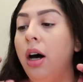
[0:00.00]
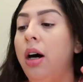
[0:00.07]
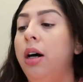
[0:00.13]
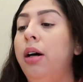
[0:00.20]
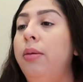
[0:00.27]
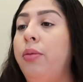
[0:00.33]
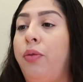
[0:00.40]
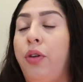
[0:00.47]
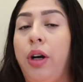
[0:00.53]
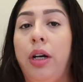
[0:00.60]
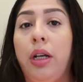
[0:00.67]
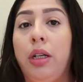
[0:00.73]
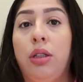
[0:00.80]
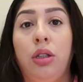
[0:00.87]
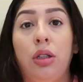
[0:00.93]
um, if I
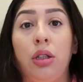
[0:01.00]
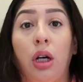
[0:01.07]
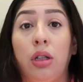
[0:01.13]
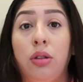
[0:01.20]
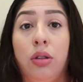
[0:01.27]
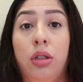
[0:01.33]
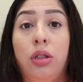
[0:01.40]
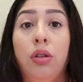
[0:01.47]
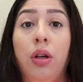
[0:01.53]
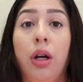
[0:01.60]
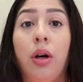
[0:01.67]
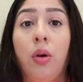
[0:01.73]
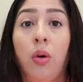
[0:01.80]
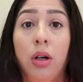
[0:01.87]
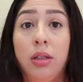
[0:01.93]
need to talk to a
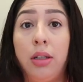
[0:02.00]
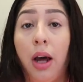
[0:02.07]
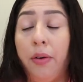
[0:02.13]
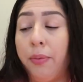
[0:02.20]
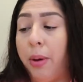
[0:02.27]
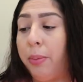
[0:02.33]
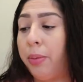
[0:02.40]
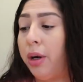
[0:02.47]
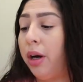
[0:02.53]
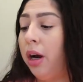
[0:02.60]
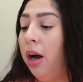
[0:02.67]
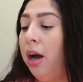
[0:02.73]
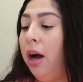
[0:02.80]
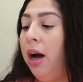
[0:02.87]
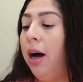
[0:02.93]
student or a staff
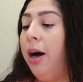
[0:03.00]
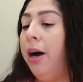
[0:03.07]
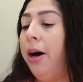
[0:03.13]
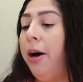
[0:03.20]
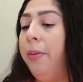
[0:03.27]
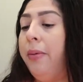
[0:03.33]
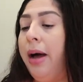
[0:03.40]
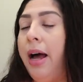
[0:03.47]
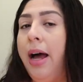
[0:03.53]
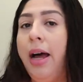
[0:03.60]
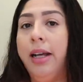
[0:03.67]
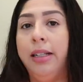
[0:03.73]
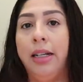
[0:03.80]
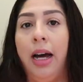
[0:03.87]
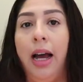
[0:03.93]
member. Um,
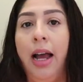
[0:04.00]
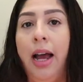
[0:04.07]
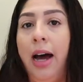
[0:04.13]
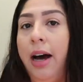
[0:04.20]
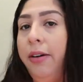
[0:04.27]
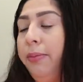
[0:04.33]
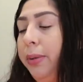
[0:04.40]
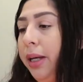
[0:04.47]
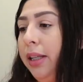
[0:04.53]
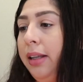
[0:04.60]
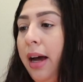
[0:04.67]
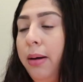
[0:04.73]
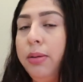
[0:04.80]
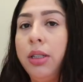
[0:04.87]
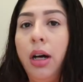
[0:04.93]
and I have my
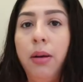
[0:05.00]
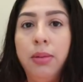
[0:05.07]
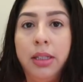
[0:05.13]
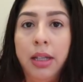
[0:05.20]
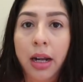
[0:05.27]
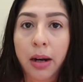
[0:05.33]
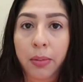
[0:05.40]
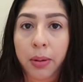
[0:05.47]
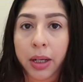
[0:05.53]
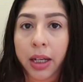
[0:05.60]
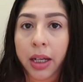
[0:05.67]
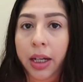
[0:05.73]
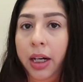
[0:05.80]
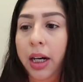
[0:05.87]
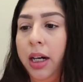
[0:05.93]
laptop set up
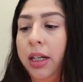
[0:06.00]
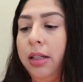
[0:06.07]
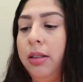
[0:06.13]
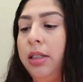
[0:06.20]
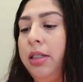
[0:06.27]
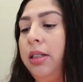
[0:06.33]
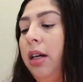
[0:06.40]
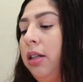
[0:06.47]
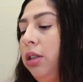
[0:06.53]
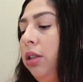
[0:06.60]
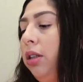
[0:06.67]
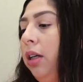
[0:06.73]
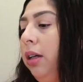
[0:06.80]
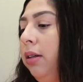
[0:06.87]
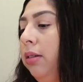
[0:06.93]
here. This is
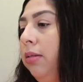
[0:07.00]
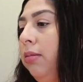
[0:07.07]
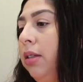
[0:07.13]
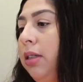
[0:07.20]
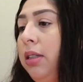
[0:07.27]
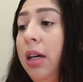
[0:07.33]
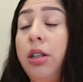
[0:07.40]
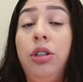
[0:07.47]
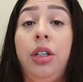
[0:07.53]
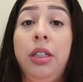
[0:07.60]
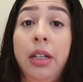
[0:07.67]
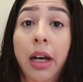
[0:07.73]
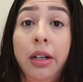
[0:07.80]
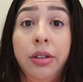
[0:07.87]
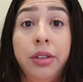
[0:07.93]
actually, this is actually
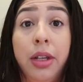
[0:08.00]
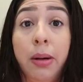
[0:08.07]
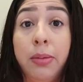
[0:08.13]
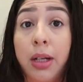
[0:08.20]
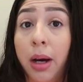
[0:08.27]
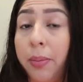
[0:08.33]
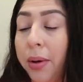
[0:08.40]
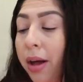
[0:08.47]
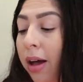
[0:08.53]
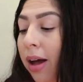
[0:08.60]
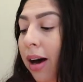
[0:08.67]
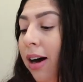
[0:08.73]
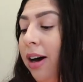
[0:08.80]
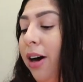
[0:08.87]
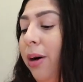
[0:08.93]
Daniel's laptop,
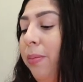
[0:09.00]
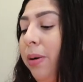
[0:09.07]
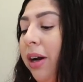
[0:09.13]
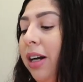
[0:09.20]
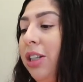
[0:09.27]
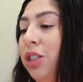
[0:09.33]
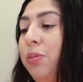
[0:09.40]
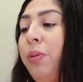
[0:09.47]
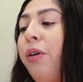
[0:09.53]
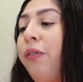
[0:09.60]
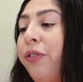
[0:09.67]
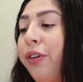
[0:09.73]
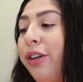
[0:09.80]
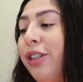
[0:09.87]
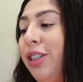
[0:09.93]
um, but I just
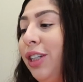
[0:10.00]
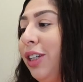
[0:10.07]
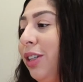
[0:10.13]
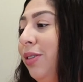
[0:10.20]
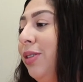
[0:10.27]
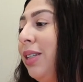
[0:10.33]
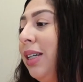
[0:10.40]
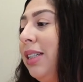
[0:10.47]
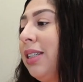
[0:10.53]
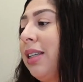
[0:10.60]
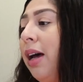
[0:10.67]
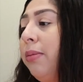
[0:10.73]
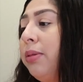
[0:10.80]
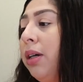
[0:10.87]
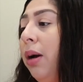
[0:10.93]
prefer to use his
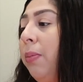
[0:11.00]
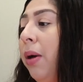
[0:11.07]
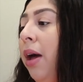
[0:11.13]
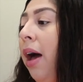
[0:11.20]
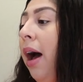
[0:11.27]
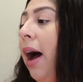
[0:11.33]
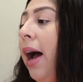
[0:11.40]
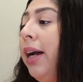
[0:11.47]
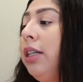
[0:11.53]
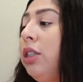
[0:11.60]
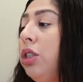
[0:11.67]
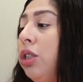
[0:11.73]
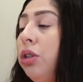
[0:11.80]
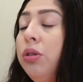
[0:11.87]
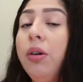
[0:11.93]
laptop. I
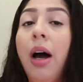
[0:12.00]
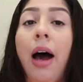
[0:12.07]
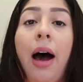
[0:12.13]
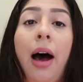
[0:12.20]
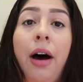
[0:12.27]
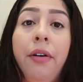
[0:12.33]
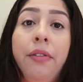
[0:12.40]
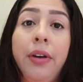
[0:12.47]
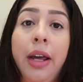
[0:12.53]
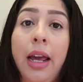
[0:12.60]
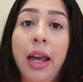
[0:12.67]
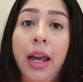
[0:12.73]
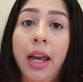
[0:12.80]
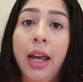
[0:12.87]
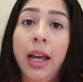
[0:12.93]
do have
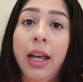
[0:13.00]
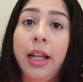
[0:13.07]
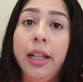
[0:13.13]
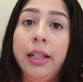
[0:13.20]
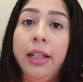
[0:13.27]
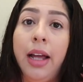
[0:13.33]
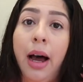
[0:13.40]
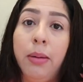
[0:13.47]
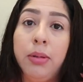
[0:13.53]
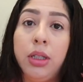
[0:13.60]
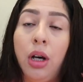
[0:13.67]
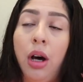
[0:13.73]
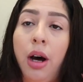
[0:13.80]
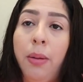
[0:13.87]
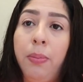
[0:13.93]
a
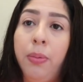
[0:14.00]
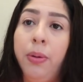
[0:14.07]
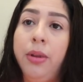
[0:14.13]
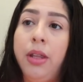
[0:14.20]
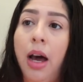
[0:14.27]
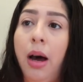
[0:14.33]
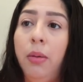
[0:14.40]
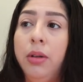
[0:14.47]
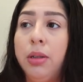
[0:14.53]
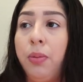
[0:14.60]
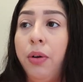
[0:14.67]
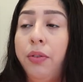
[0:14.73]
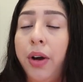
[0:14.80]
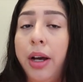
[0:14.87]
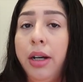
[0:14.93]
laptop that was
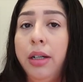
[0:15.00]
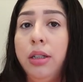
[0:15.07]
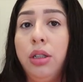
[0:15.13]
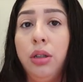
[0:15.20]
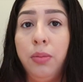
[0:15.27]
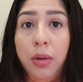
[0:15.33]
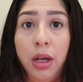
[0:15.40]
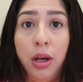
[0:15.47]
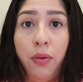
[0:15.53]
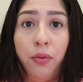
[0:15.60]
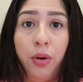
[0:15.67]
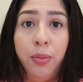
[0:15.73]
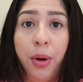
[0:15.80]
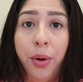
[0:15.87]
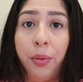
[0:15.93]
provided to me
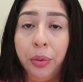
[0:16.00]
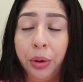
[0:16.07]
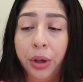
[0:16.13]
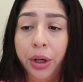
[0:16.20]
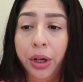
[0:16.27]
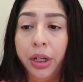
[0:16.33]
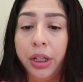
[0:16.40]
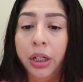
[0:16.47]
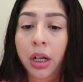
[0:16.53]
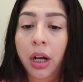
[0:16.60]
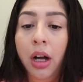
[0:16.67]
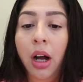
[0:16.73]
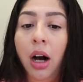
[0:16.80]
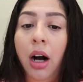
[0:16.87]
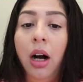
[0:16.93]
for my work.
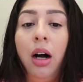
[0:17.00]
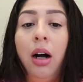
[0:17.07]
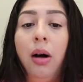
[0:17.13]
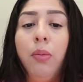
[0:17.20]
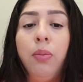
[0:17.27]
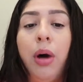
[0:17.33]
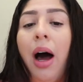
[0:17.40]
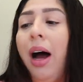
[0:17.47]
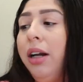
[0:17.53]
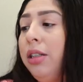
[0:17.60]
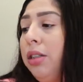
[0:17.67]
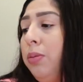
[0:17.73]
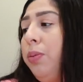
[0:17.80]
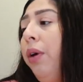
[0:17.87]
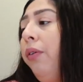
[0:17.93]
Um, but I
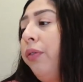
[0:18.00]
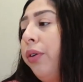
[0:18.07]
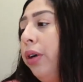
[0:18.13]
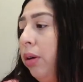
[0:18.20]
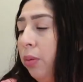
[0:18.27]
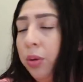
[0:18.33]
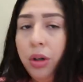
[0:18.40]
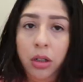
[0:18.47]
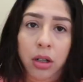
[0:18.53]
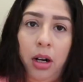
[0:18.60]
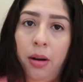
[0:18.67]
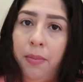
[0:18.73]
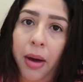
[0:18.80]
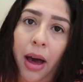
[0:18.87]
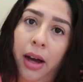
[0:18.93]
just prefer to work
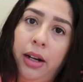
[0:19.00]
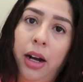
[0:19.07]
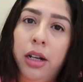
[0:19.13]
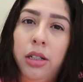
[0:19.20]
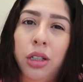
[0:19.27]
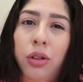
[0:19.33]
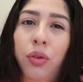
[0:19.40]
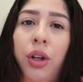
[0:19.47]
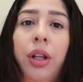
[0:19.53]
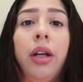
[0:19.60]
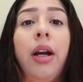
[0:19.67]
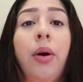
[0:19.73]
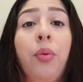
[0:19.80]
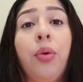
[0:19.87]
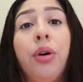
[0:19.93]
on a Mac. I just feel
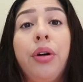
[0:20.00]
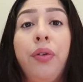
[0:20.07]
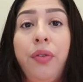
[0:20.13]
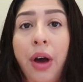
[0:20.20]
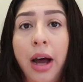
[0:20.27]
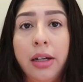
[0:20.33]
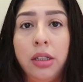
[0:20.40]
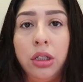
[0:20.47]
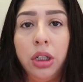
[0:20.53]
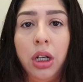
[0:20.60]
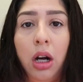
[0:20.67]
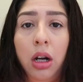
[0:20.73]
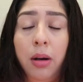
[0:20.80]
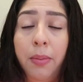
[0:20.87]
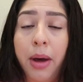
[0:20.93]
like I work
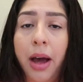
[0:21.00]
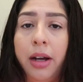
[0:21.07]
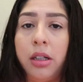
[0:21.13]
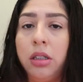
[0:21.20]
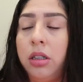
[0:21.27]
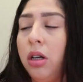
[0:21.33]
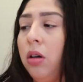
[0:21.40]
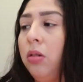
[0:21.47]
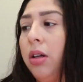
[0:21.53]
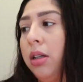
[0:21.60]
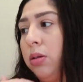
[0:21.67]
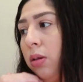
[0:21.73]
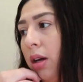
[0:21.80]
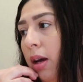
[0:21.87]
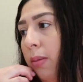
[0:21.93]
faster on a Mac, so
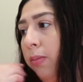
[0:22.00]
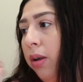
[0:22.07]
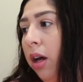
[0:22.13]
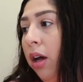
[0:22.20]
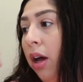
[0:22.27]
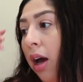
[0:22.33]
that's why I'm,